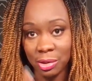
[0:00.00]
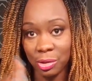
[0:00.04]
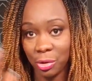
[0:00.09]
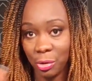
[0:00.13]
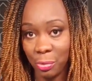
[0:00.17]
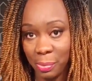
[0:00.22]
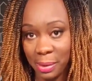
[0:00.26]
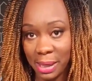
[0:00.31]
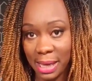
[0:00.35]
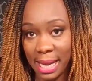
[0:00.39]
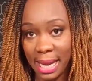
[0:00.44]

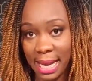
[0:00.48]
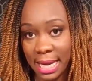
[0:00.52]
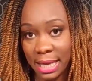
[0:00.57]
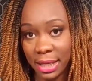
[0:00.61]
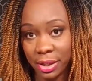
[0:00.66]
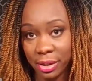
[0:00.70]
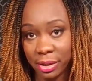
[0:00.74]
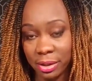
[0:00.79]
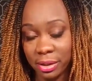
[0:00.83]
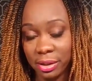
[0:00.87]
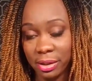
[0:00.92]
Don't be a
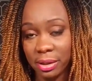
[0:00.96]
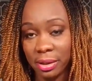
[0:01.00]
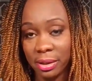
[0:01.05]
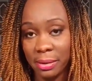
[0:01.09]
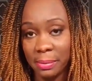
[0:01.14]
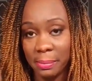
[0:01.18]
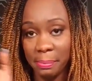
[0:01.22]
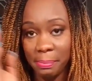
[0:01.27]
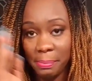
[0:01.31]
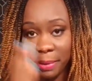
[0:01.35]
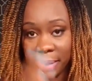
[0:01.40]
hater.
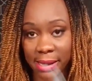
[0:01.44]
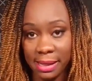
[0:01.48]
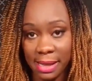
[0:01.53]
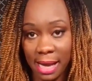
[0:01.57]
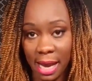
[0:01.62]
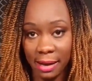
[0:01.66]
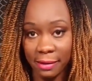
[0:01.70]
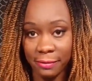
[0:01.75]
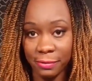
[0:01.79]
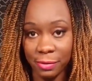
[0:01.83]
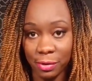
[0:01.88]
Be
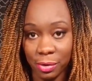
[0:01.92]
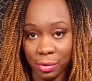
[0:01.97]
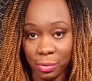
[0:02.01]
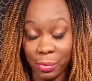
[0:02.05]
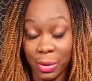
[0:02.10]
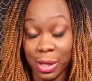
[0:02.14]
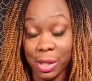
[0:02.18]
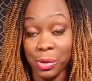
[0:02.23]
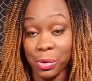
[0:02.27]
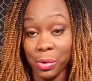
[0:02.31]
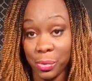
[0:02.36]
thankful
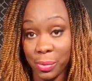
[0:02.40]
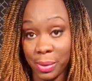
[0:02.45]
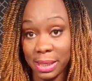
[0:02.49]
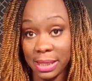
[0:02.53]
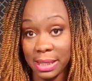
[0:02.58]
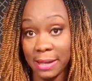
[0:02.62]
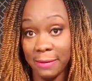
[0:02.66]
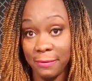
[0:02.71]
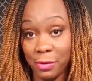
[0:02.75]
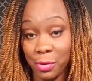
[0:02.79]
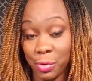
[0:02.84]
when you quit,
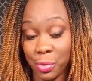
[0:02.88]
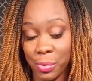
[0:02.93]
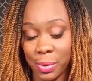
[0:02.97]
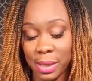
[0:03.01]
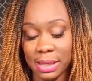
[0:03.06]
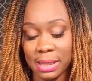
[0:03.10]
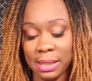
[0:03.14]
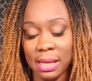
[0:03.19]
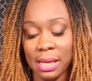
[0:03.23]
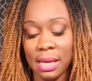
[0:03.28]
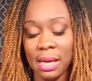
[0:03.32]
if you
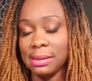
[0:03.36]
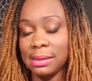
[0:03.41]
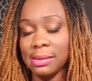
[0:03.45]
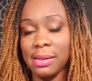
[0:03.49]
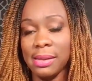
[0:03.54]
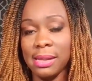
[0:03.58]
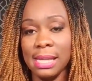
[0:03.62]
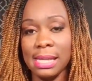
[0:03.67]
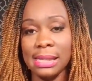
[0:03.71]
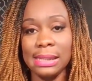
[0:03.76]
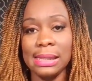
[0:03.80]
quit.
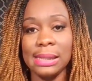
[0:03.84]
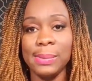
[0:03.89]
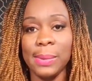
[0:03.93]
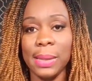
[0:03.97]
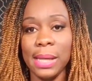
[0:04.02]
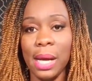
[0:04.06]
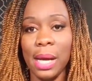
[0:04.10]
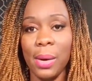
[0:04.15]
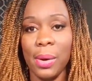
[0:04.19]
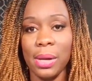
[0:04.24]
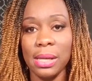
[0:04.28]
So this is
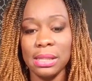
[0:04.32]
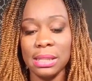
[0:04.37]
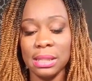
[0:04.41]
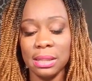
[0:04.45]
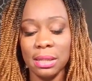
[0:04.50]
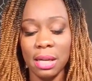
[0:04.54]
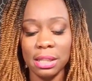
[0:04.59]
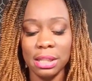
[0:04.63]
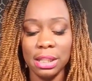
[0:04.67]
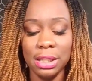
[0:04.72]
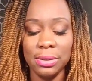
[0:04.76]
what I wanted to
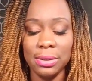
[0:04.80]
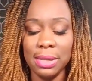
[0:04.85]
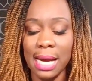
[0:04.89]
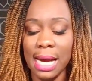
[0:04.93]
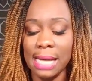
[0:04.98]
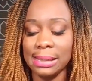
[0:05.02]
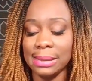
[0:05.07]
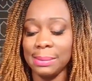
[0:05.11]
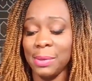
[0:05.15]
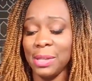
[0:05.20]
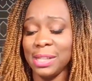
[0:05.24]
talk to you
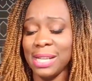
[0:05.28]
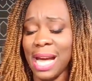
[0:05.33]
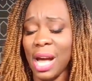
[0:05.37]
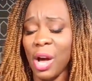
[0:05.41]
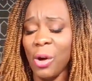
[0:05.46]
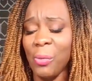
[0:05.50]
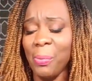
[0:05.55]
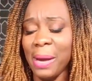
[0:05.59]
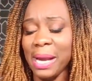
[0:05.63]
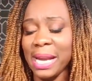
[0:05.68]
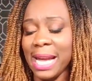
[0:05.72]
guys about. I
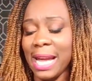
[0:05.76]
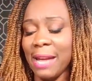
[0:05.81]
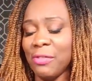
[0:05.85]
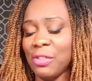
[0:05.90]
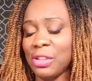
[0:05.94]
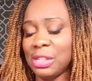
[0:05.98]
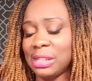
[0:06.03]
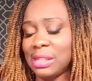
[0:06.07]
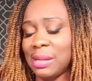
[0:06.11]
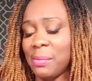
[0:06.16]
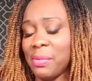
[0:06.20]
hope I gave
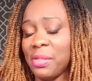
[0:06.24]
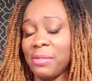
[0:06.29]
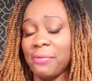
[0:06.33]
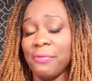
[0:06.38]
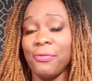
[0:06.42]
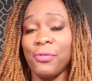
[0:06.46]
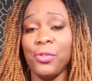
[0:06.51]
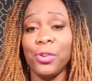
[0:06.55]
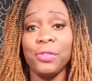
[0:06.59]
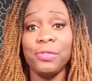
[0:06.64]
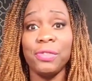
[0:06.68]
you some
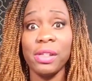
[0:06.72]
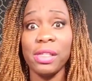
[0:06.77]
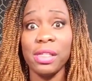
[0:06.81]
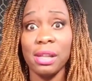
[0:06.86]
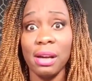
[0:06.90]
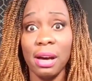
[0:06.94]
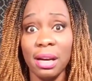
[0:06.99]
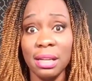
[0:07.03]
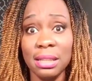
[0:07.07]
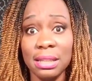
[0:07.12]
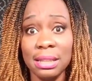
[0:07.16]
food for
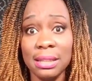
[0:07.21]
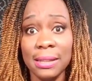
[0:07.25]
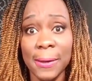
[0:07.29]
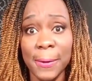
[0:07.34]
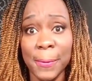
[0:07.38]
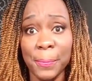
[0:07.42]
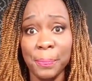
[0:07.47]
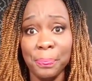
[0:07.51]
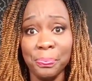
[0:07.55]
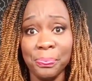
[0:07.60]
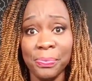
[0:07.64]
thought
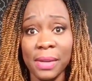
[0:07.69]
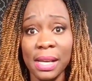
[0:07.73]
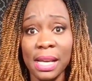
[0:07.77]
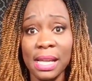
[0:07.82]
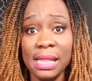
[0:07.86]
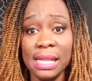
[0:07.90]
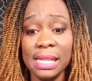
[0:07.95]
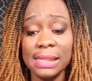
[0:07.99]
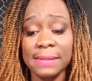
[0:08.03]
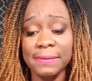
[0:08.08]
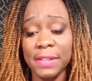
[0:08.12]

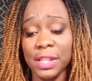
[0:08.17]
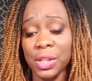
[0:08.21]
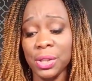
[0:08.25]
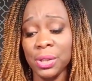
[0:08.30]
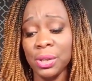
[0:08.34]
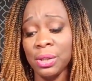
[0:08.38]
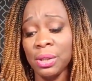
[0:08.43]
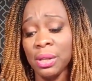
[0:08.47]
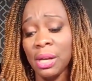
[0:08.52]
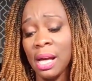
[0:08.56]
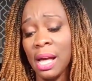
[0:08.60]
in this
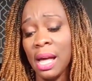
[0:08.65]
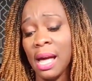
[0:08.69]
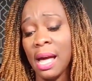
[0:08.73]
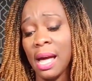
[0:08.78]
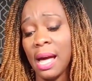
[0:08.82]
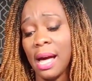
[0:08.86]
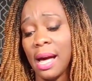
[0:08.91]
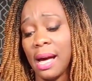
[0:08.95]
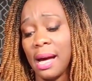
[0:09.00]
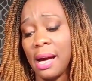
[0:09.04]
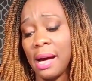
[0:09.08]
video.
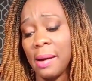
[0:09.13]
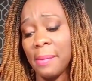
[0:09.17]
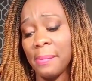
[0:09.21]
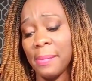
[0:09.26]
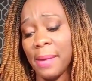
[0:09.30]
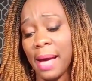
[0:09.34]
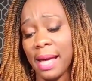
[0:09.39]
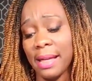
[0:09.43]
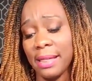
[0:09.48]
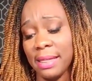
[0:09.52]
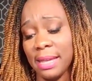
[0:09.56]

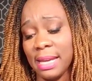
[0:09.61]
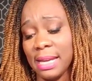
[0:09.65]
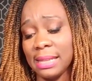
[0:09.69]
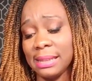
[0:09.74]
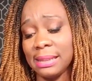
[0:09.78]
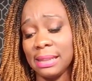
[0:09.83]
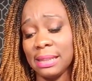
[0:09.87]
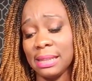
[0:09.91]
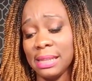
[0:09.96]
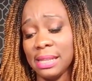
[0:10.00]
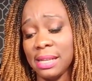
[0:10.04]
Um, I
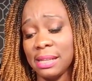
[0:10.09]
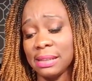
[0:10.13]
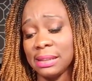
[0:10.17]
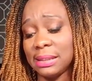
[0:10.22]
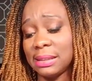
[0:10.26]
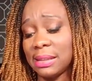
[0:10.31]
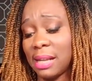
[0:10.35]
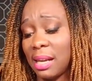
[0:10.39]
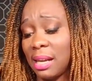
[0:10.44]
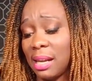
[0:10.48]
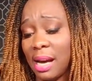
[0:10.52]
think
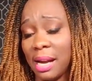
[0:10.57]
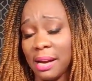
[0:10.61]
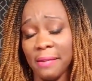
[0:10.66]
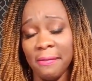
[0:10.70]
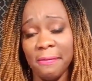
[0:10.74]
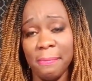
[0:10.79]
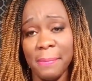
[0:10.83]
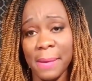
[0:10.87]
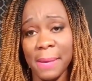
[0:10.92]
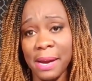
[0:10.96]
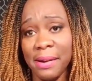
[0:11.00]
there's a lot
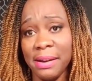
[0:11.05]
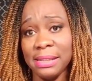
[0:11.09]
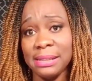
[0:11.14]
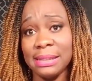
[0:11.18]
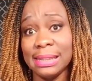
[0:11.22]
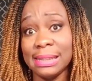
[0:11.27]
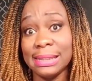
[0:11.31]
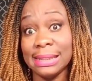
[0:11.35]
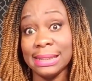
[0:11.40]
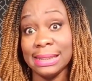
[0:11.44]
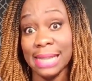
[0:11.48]
of merit
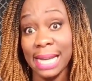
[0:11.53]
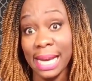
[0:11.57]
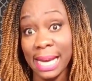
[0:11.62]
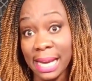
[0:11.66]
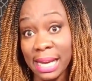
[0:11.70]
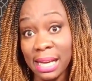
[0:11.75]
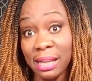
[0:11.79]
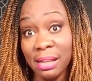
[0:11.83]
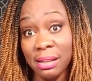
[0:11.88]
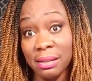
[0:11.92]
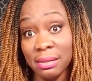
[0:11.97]
to
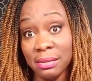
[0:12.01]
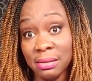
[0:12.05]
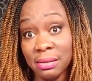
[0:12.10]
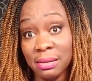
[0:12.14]
staying